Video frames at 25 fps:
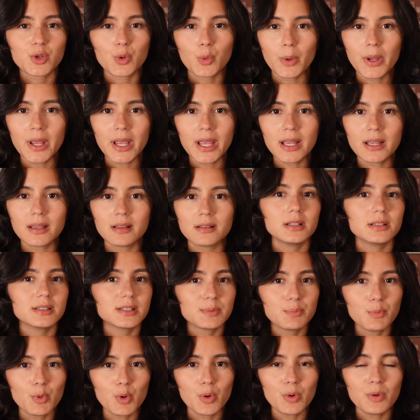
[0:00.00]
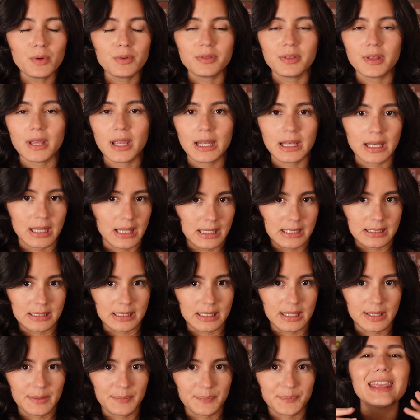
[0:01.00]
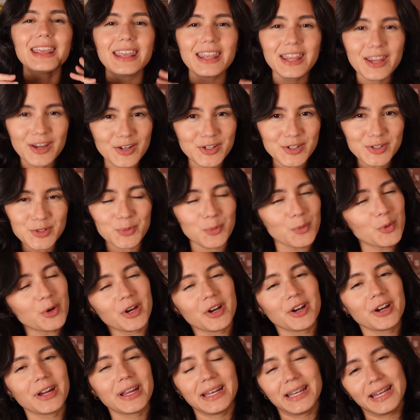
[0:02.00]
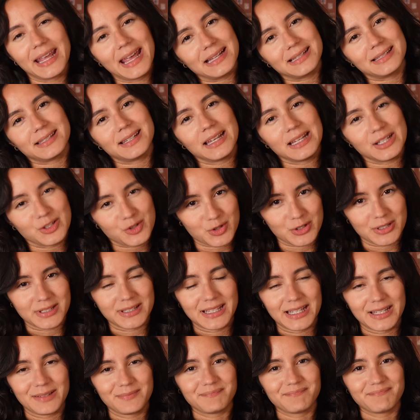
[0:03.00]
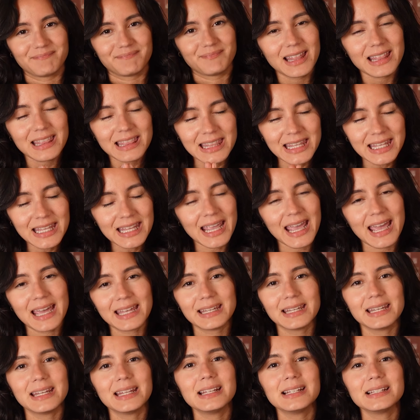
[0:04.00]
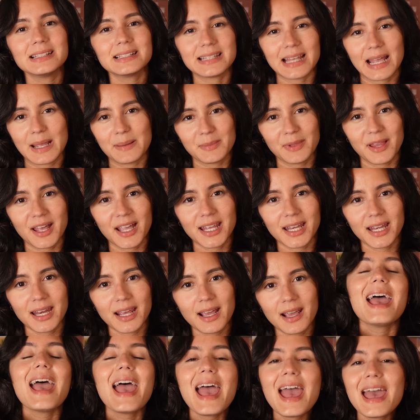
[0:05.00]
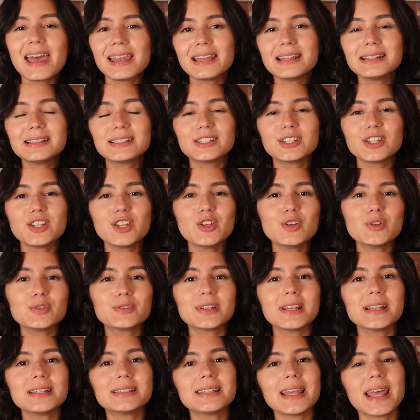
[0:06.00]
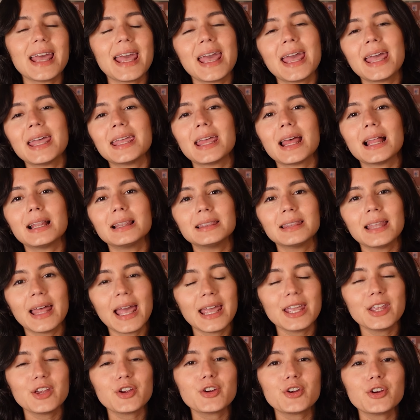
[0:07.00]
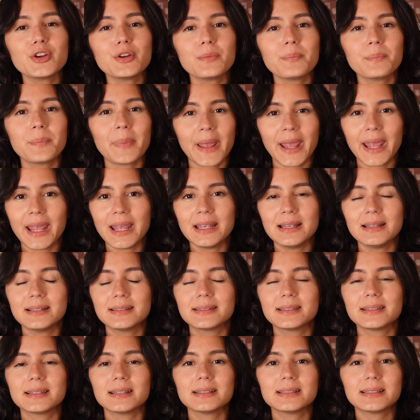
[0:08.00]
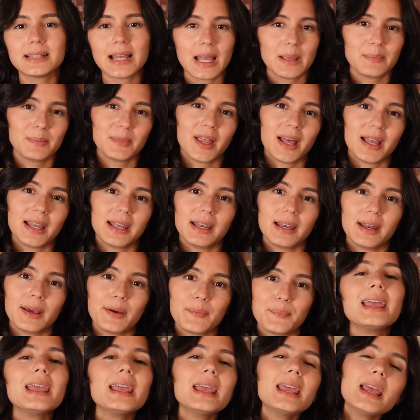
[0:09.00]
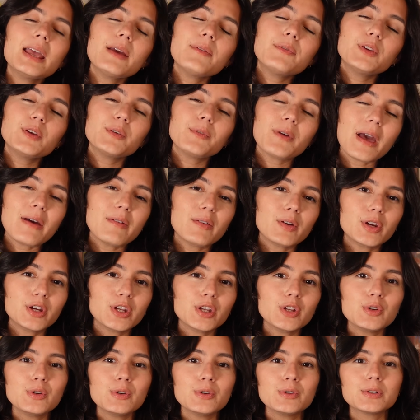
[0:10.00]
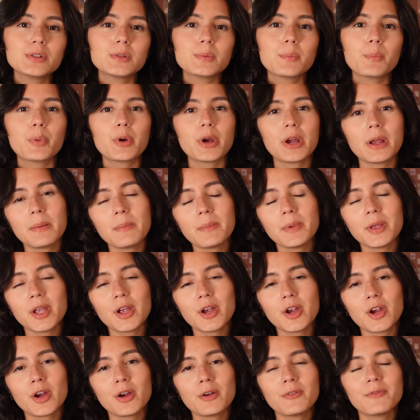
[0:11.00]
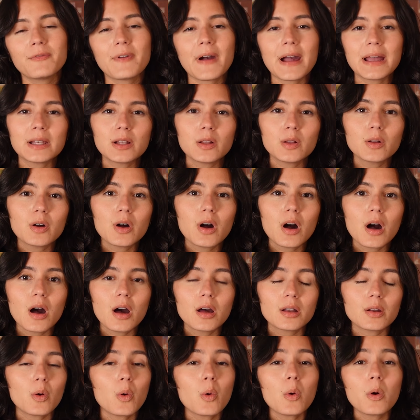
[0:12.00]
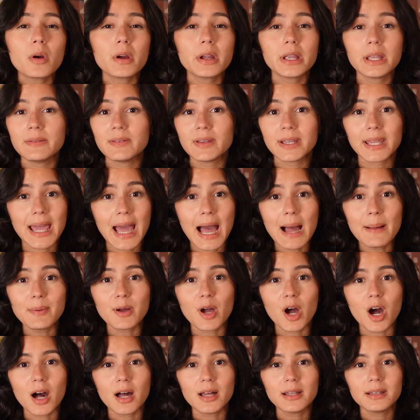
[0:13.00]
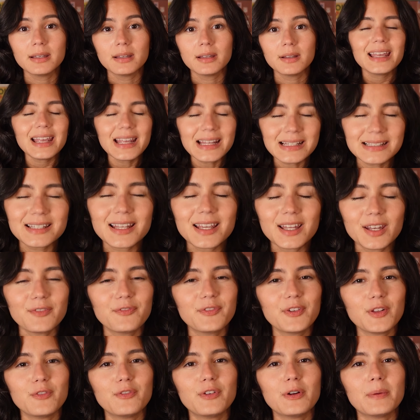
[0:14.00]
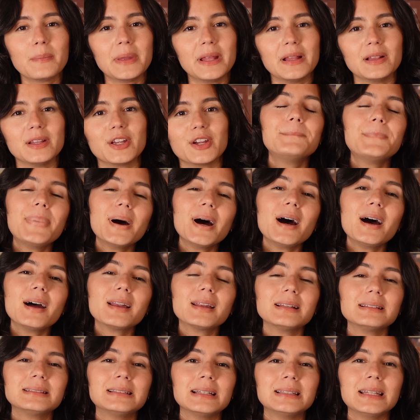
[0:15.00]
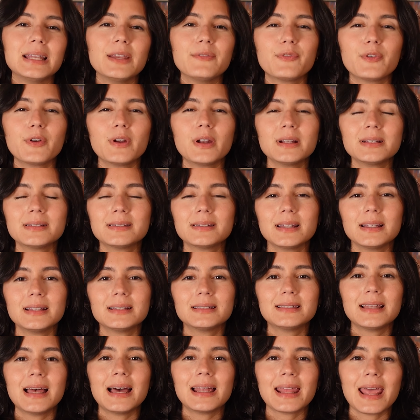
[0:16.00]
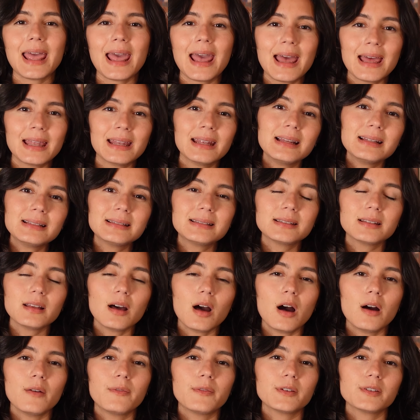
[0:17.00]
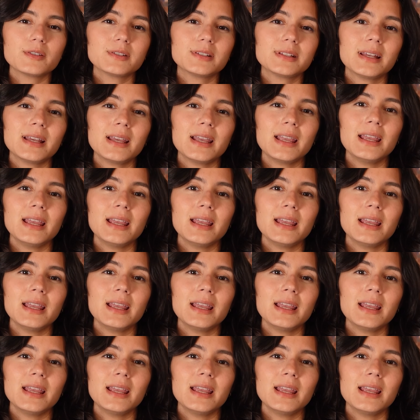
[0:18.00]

quick, smooth, and easy. Here's where it gets interesting. The editing timeline. Edits uses a layer-based timeline. If you've ever used Premiere, Final Cut, or even CapCut, it's gonna feel familiar. But the difference is that Edits offers it